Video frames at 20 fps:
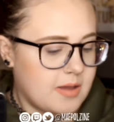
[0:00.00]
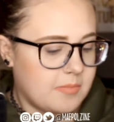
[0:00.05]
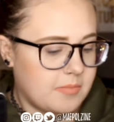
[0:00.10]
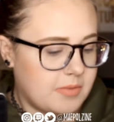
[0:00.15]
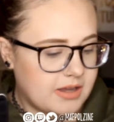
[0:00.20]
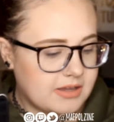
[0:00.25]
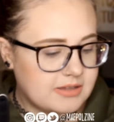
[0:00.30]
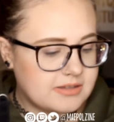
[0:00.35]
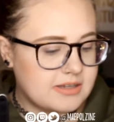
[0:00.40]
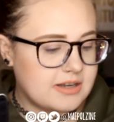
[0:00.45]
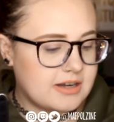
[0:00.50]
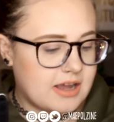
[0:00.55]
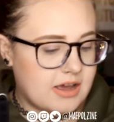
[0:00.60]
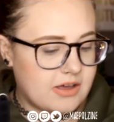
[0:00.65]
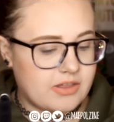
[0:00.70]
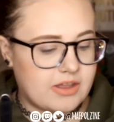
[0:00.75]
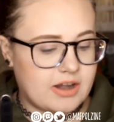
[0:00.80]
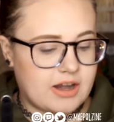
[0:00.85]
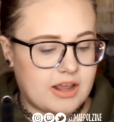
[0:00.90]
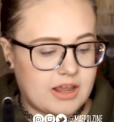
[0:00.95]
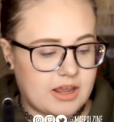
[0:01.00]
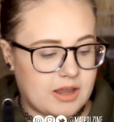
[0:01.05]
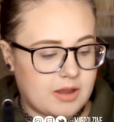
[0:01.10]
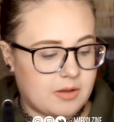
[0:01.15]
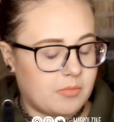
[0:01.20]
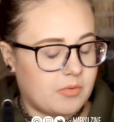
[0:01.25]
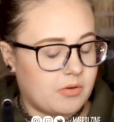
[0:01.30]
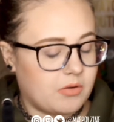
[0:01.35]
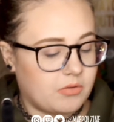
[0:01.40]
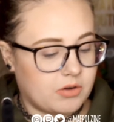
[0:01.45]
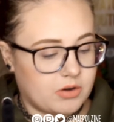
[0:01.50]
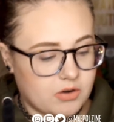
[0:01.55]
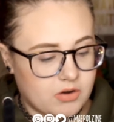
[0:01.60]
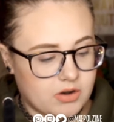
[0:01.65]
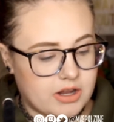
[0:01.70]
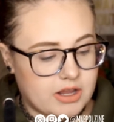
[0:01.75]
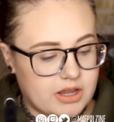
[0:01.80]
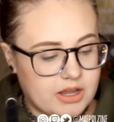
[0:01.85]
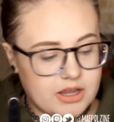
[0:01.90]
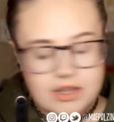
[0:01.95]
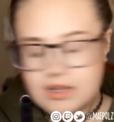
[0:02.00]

Pixie, now that I am recording,